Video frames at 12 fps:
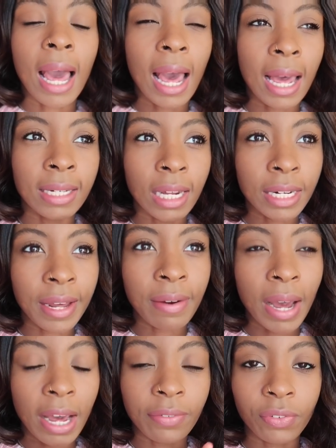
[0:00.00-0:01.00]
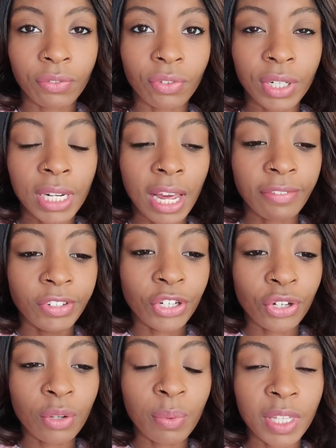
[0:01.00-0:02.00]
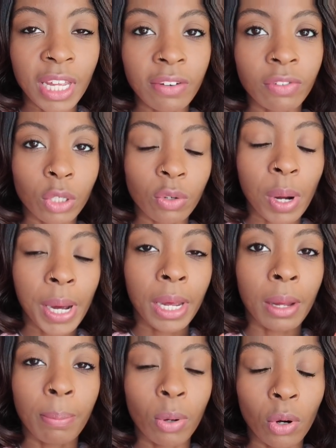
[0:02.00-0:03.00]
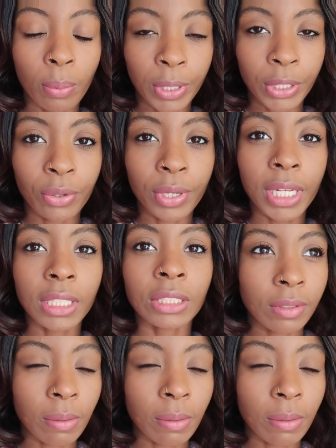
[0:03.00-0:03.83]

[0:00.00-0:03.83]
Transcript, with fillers: and I now have three left to do but they require paw print cookies.